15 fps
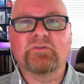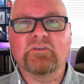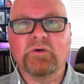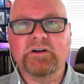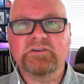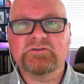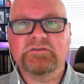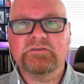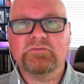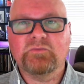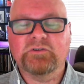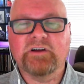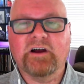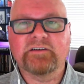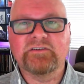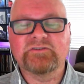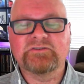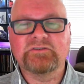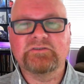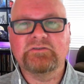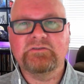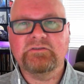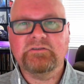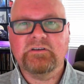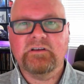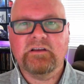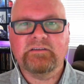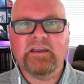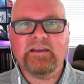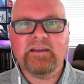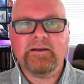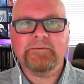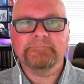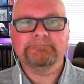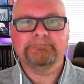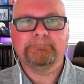for watching. We'll talk to you soon. Take care.